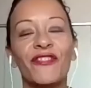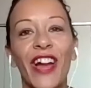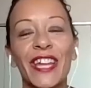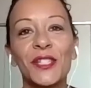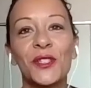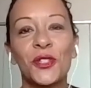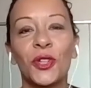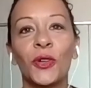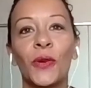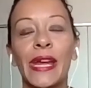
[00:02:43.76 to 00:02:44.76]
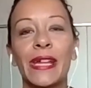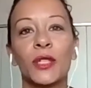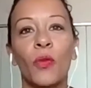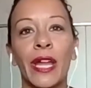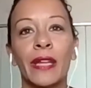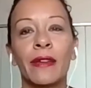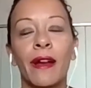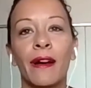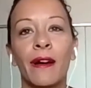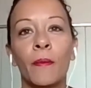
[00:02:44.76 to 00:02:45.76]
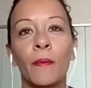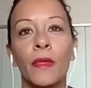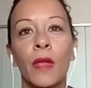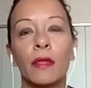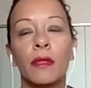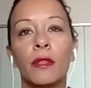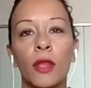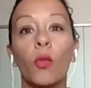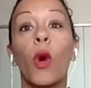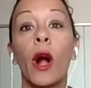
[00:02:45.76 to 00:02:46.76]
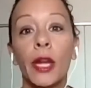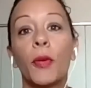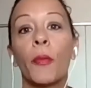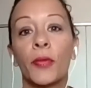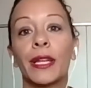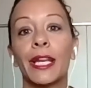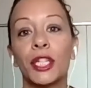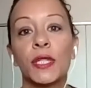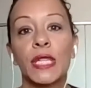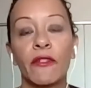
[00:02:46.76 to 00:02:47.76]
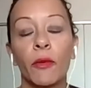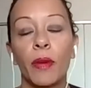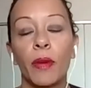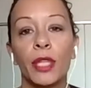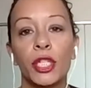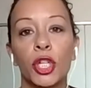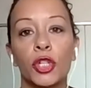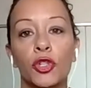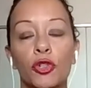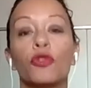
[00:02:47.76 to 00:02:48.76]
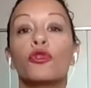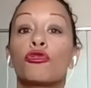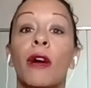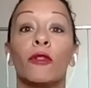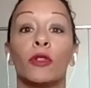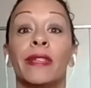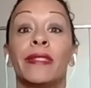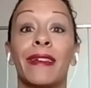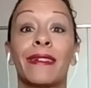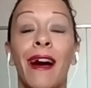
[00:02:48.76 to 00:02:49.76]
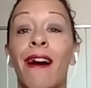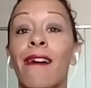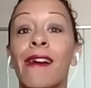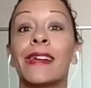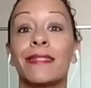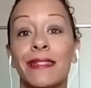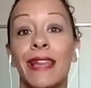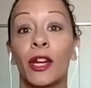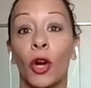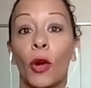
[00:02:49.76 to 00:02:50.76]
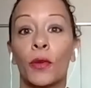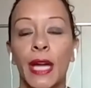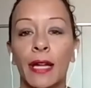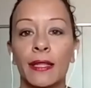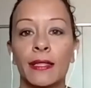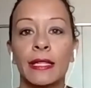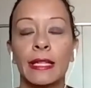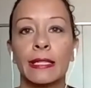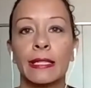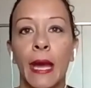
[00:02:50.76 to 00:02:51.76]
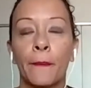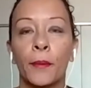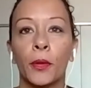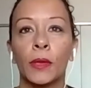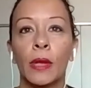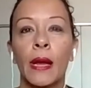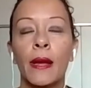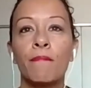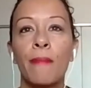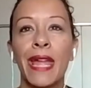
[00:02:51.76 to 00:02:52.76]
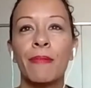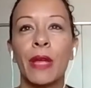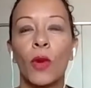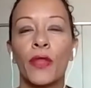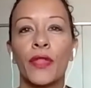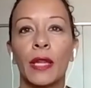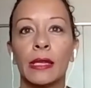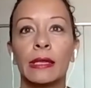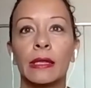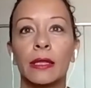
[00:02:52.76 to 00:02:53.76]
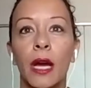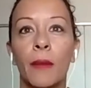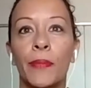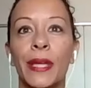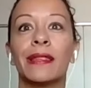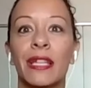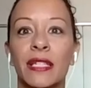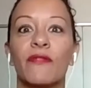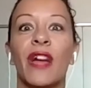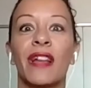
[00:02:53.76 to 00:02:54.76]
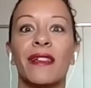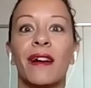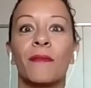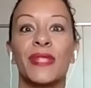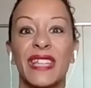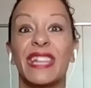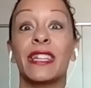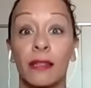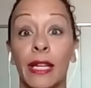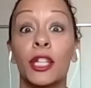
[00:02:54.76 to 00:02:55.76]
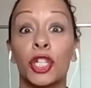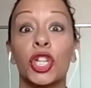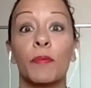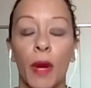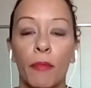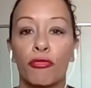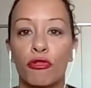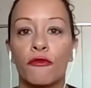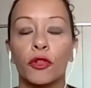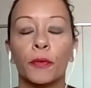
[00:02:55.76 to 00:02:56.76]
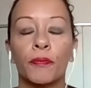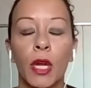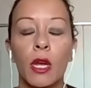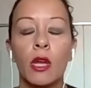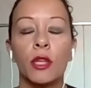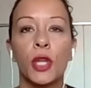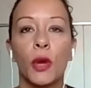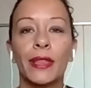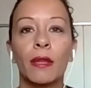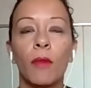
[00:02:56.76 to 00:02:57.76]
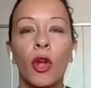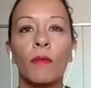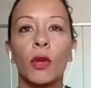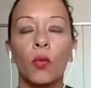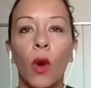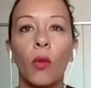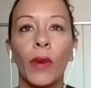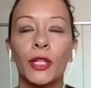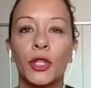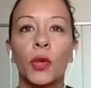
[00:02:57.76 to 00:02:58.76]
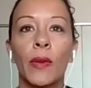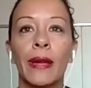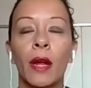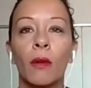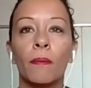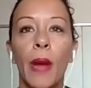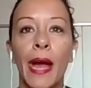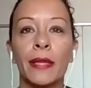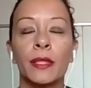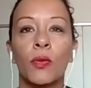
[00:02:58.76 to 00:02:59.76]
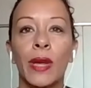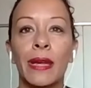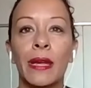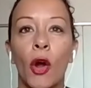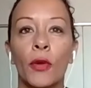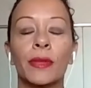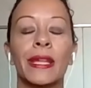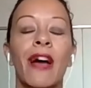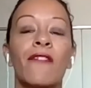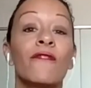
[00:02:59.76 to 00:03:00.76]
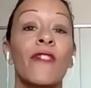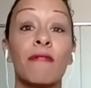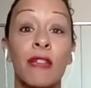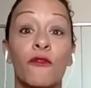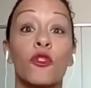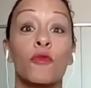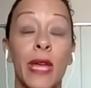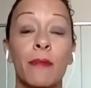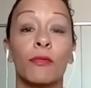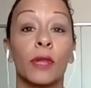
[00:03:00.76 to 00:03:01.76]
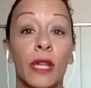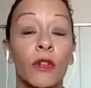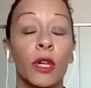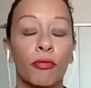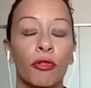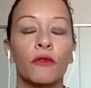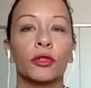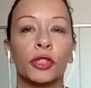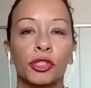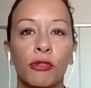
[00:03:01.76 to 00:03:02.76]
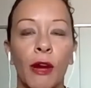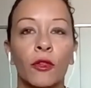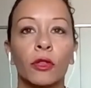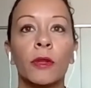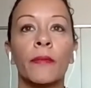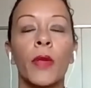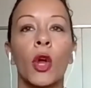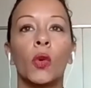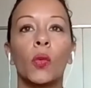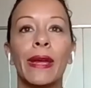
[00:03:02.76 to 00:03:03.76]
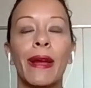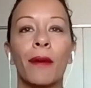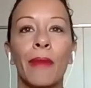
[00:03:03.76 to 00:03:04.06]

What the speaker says: Phase two is when the wider population is given permission to travel in their car and stay at a hotel, as an example, maybe with a bit less of that senior leadership approval. So at the moment, what we're doing, as we only have very few people given approval to travel, we are